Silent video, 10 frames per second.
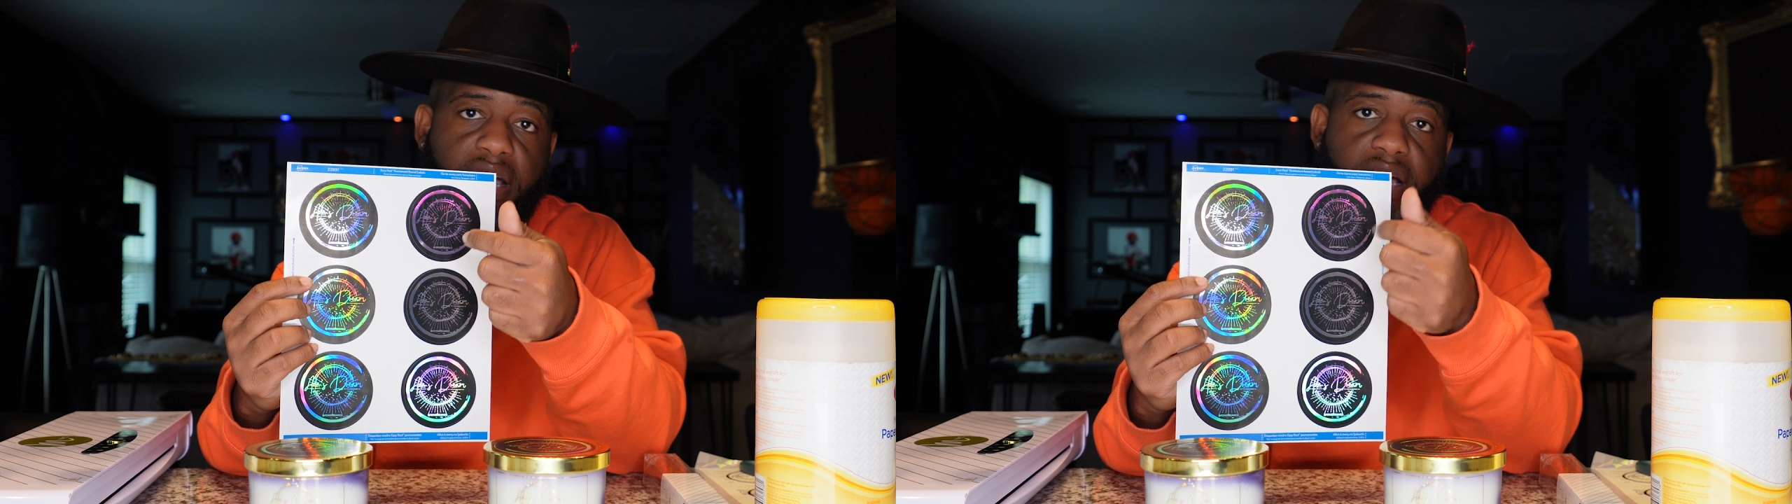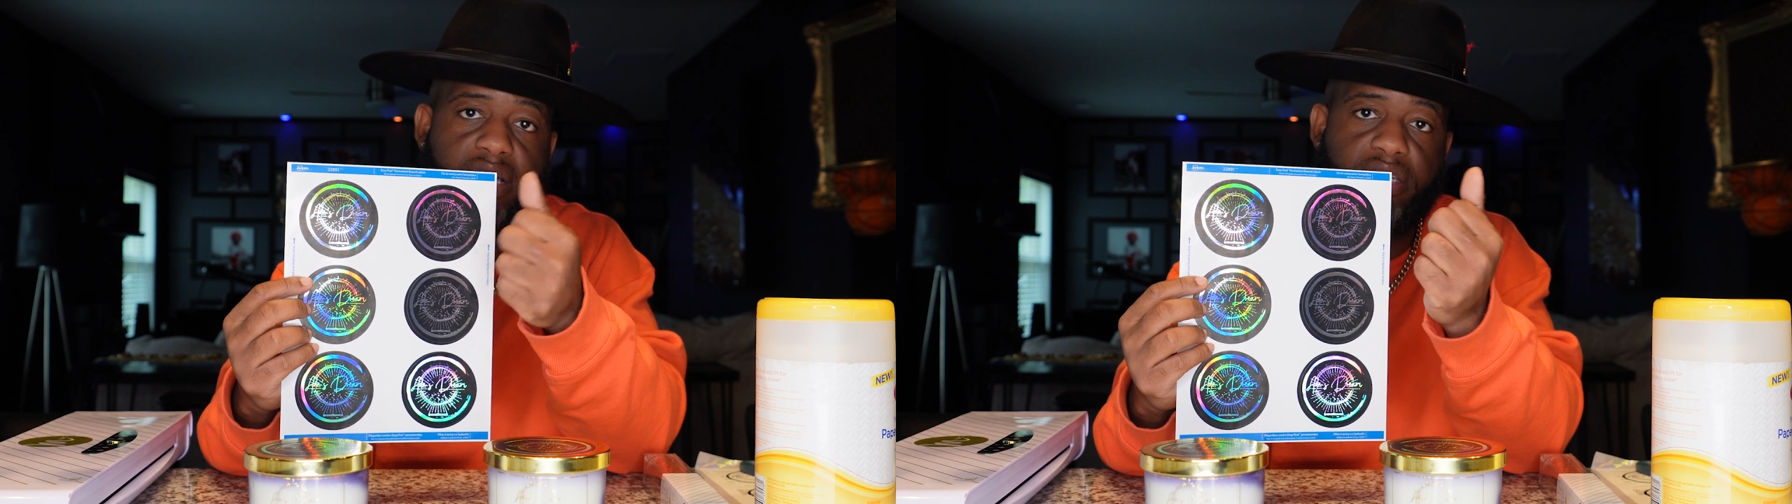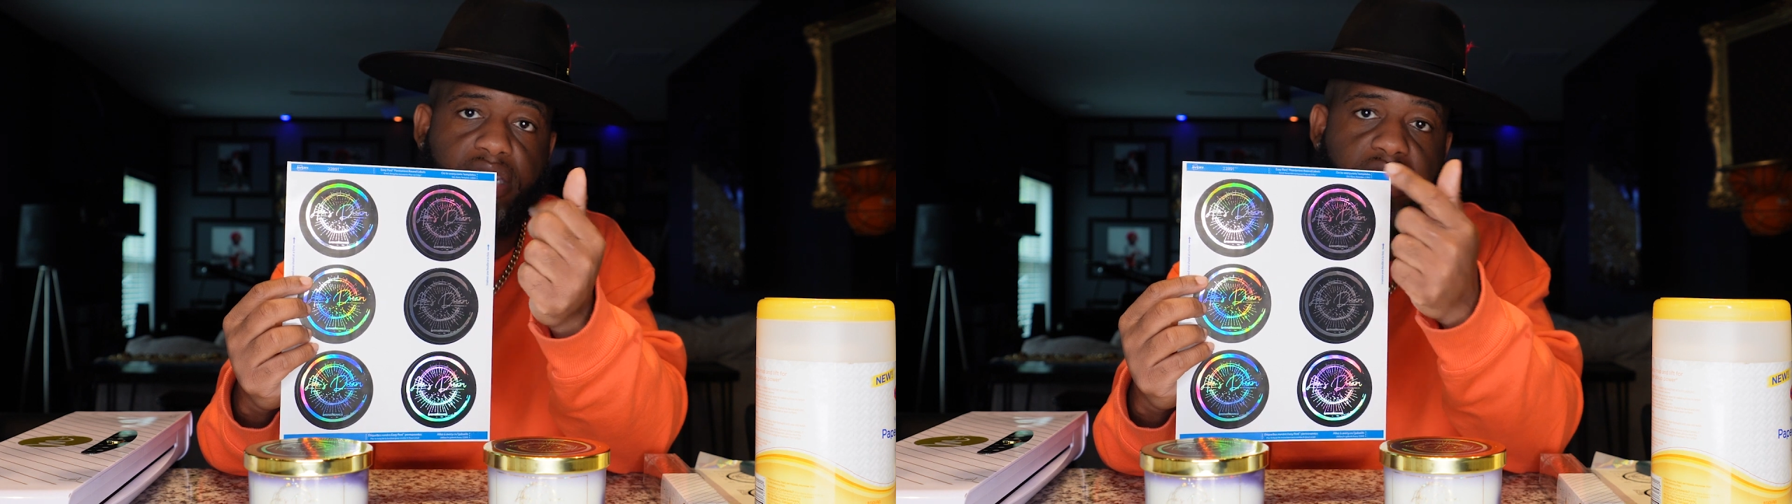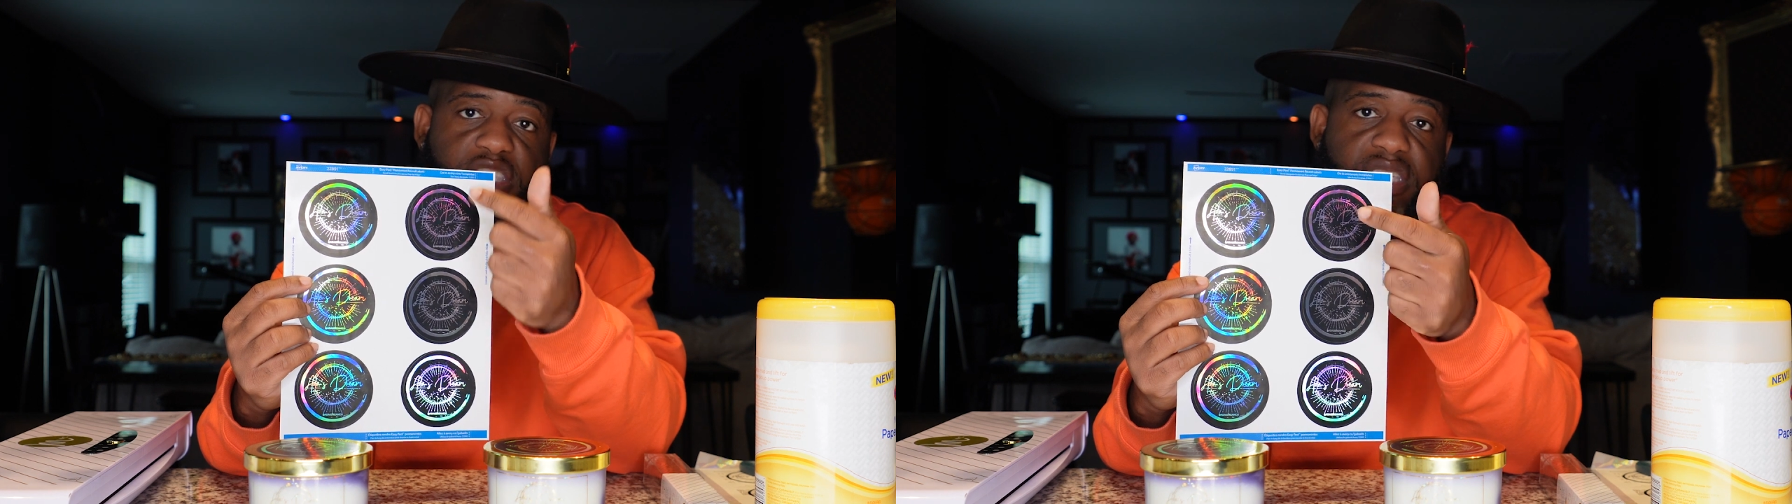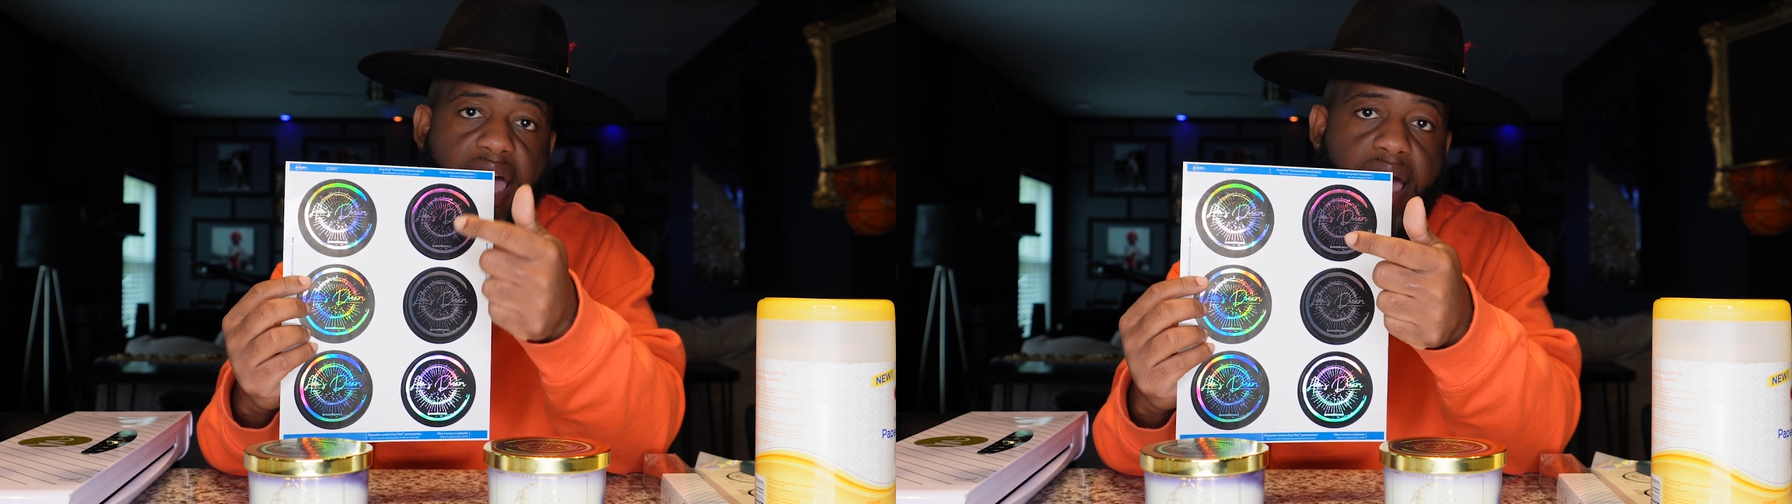on the
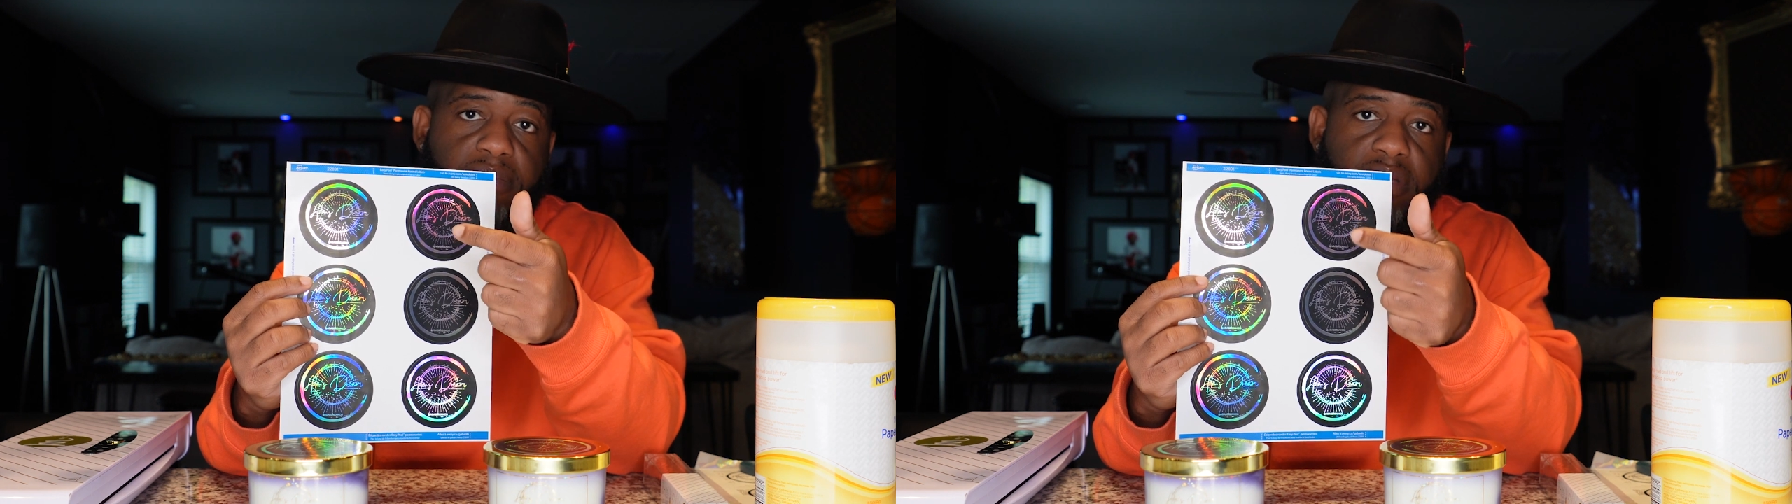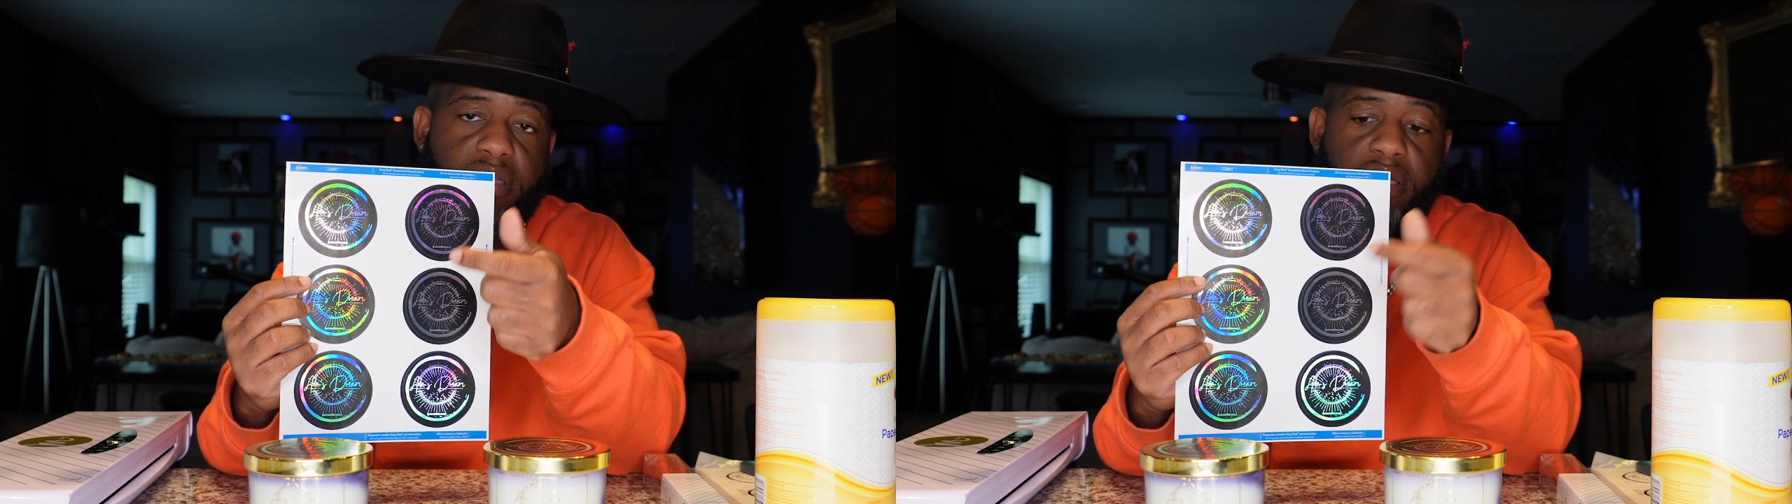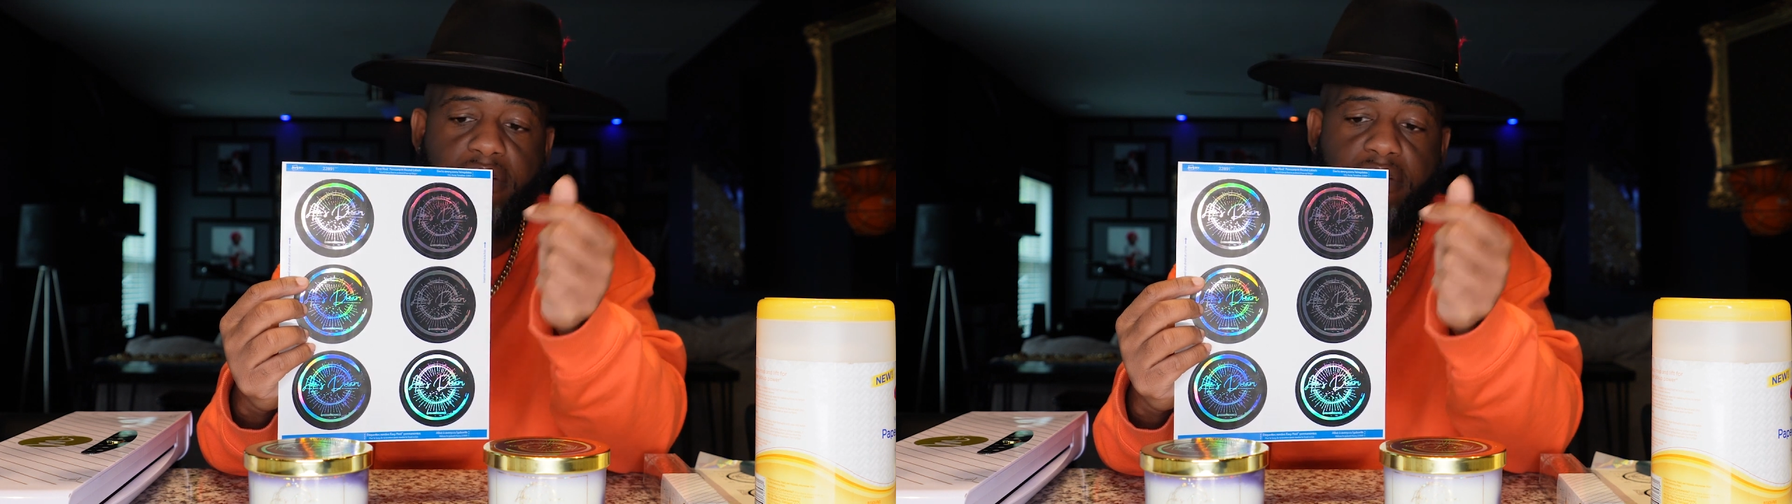top.